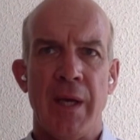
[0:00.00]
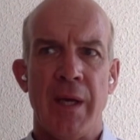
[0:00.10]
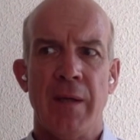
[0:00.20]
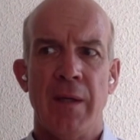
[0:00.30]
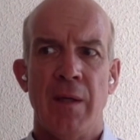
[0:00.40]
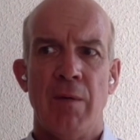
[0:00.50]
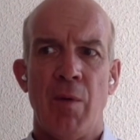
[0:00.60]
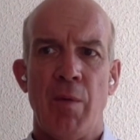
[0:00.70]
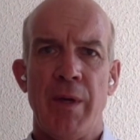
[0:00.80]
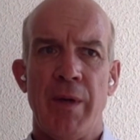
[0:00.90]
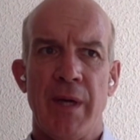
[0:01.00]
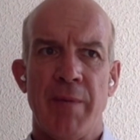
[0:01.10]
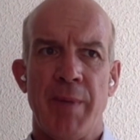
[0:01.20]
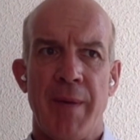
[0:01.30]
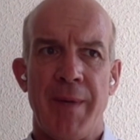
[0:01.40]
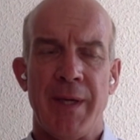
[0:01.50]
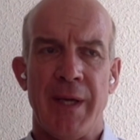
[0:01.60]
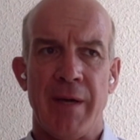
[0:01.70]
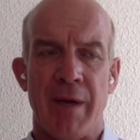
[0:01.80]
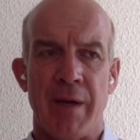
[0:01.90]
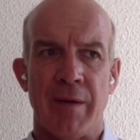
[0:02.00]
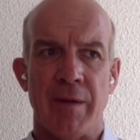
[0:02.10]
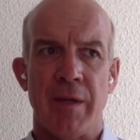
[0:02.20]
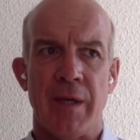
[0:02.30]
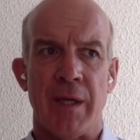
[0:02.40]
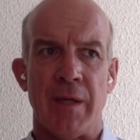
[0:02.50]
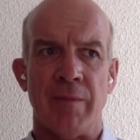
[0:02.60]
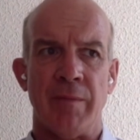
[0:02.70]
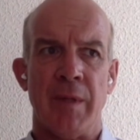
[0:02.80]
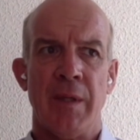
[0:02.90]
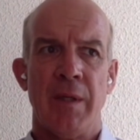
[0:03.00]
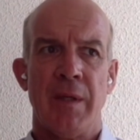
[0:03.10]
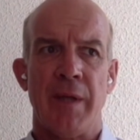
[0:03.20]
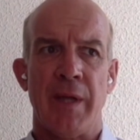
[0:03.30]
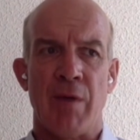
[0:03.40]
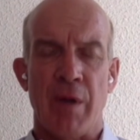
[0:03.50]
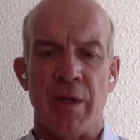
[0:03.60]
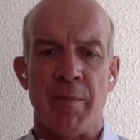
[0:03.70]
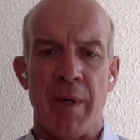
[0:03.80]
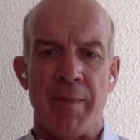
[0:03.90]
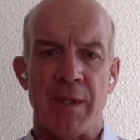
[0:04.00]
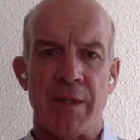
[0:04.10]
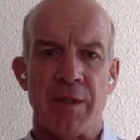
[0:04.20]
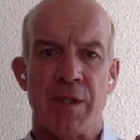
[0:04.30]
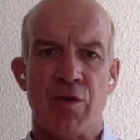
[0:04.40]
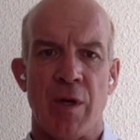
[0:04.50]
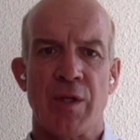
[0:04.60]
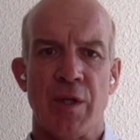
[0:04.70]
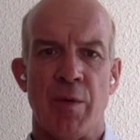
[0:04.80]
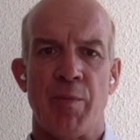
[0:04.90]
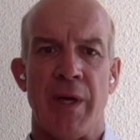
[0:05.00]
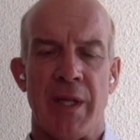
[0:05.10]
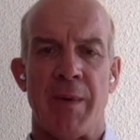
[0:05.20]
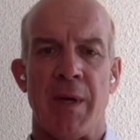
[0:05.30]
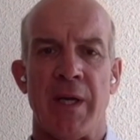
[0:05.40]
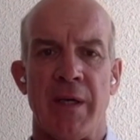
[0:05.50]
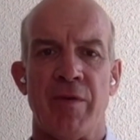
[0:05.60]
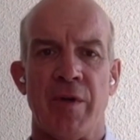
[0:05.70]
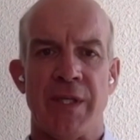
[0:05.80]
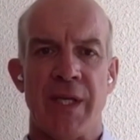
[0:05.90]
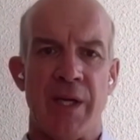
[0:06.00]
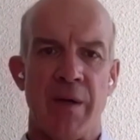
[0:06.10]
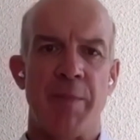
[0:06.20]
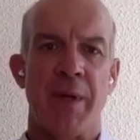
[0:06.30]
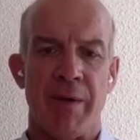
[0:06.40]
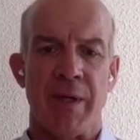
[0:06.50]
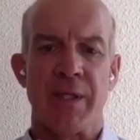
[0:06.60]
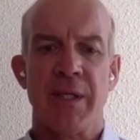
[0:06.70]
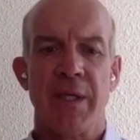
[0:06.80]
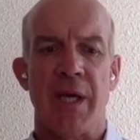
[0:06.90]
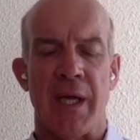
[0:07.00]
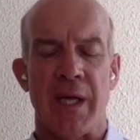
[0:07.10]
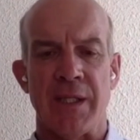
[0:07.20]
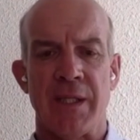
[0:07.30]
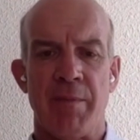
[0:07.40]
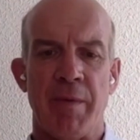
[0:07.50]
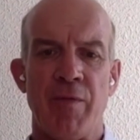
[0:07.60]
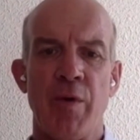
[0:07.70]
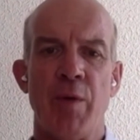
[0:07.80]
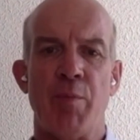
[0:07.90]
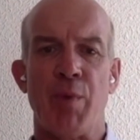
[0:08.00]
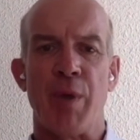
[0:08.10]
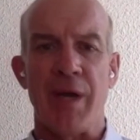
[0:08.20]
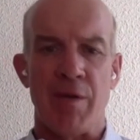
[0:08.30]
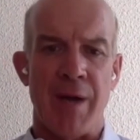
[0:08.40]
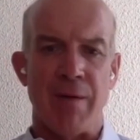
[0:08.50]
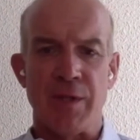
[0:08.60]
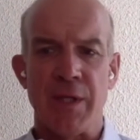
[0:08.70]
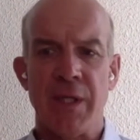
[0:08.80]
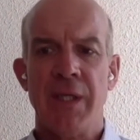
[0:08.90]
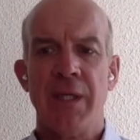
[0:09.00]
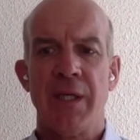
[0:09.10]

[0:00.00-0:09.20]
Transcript: Yeah, well, when you get a permit in Nicaragua, they grant you the permit to construct and operate the mine for a 10-year period, and that before you break ground,